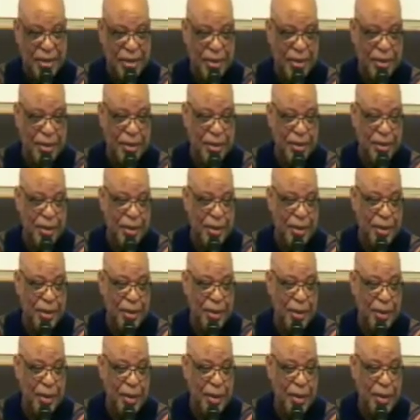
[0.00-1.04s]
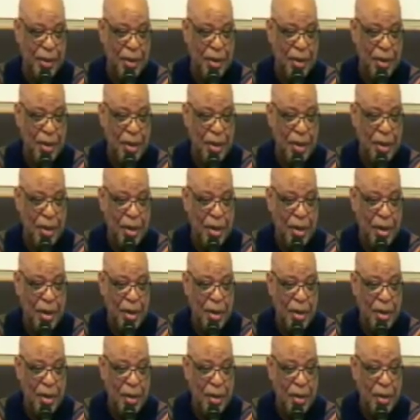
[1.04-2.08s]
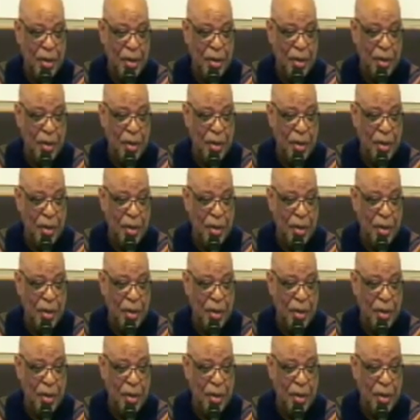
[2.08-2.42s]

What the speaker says: Nothing is said.